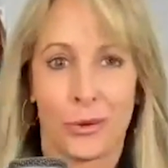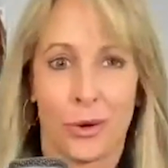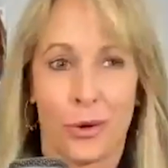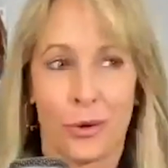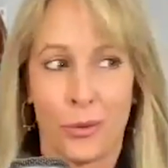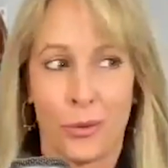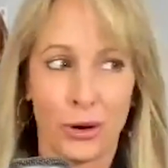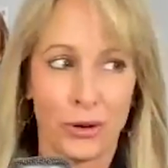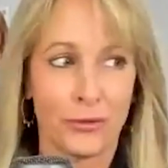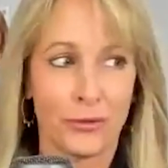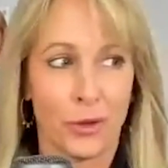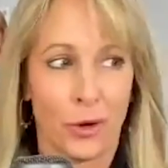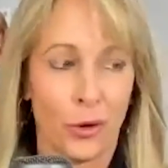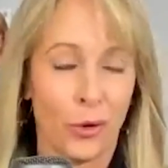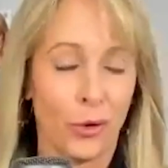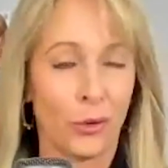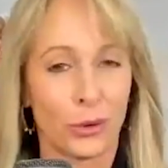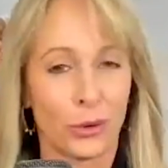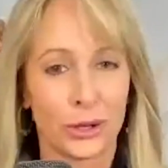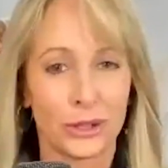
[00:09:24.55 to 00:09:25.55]
well, what if the
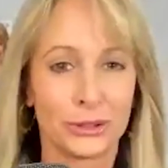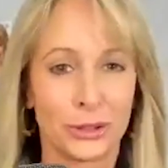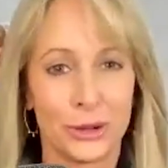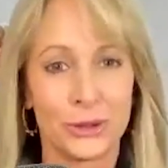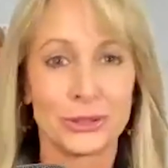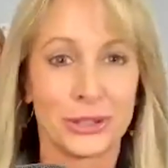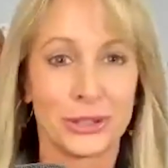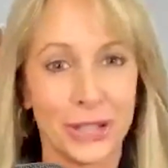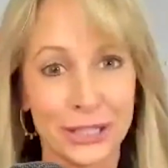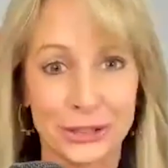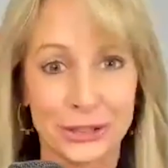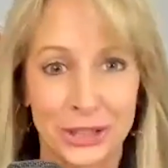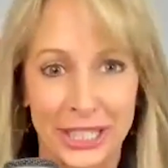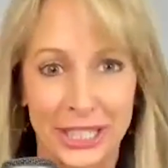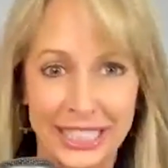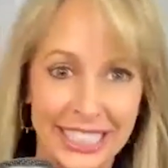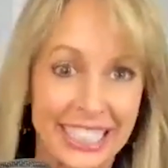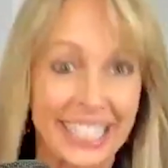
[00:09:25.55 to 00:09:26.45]
whole world goes electric?